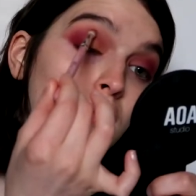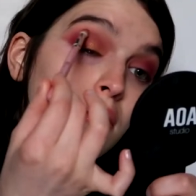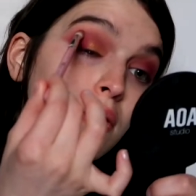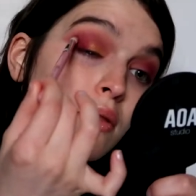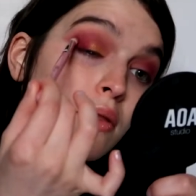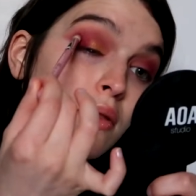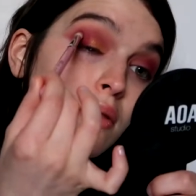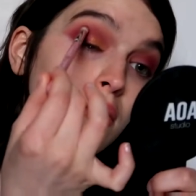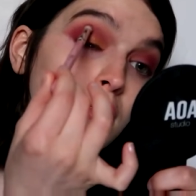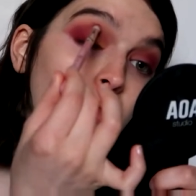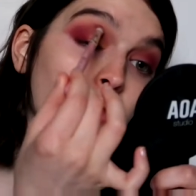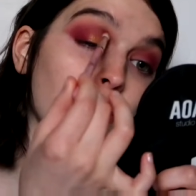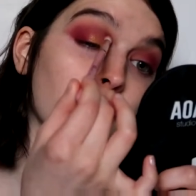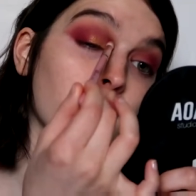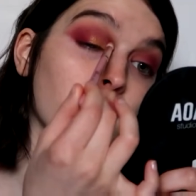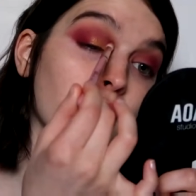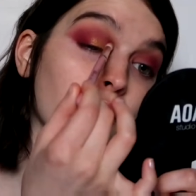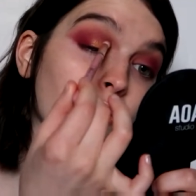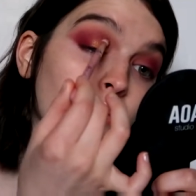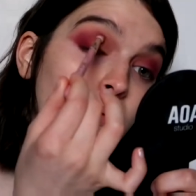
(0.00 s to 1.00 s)
blend so
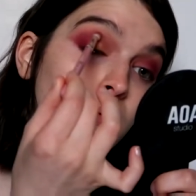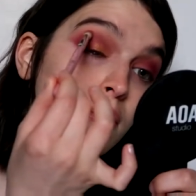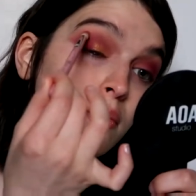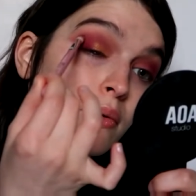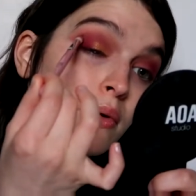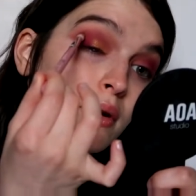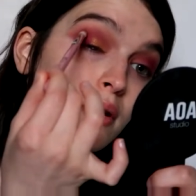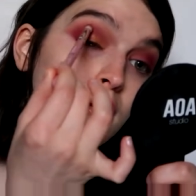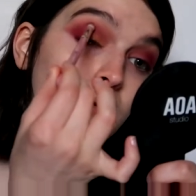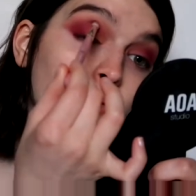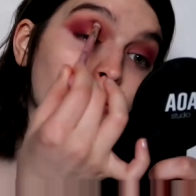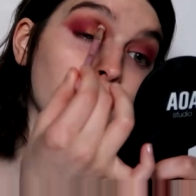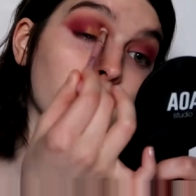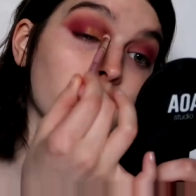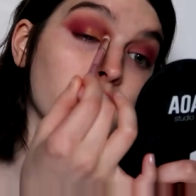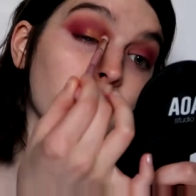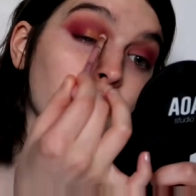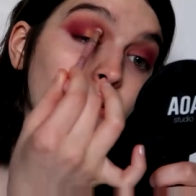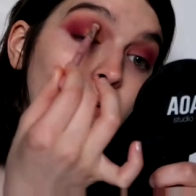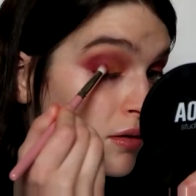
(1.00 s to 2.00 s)
there's nothing in the
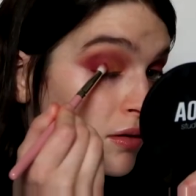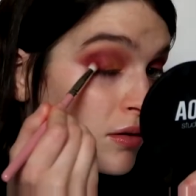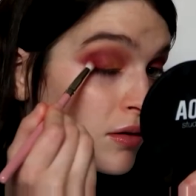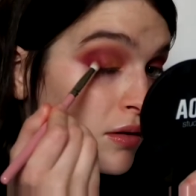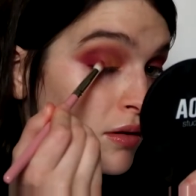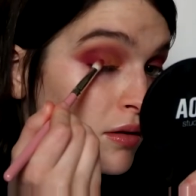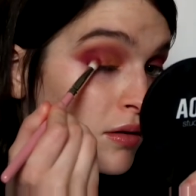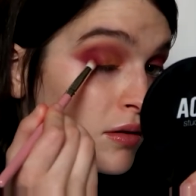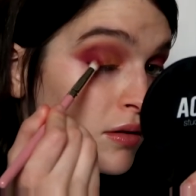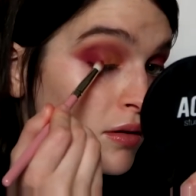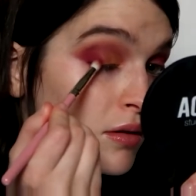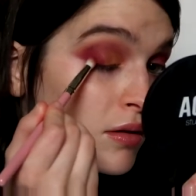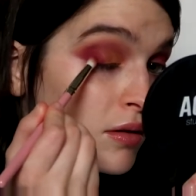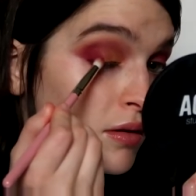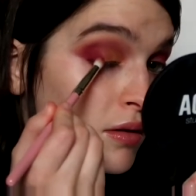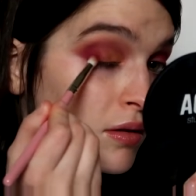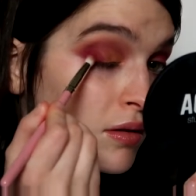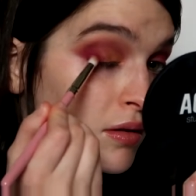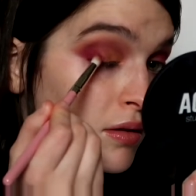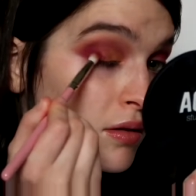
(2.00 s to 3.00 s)
crease and just
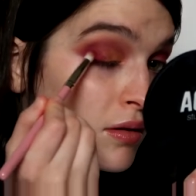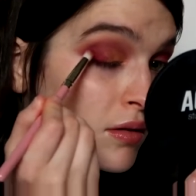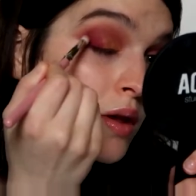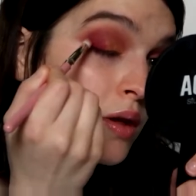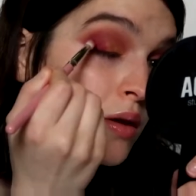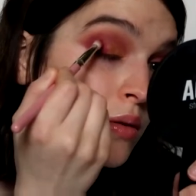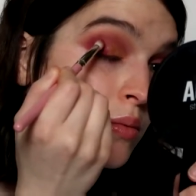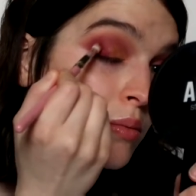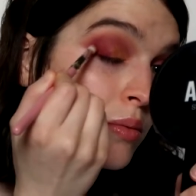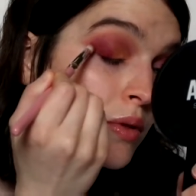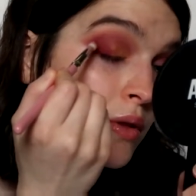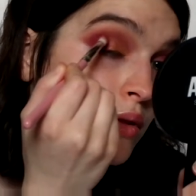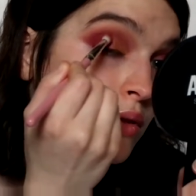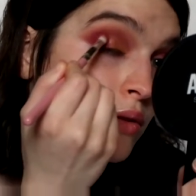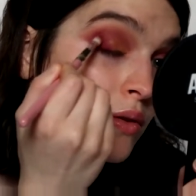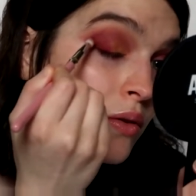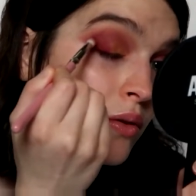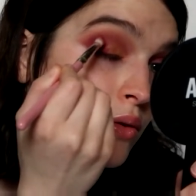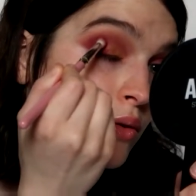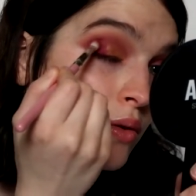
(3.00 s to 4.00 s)
keep
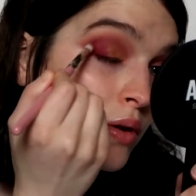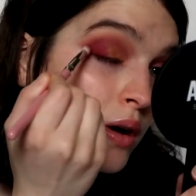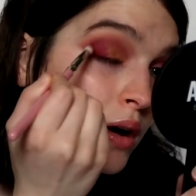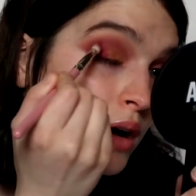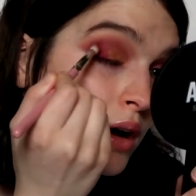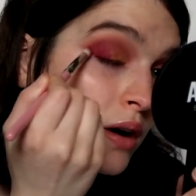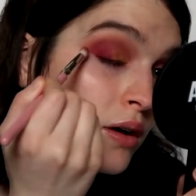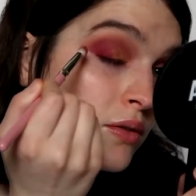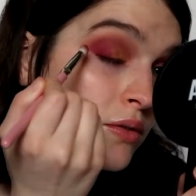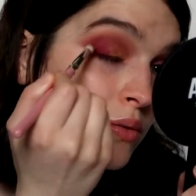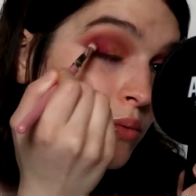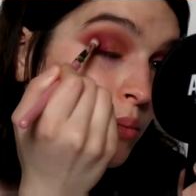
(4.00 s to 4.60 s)
this whole half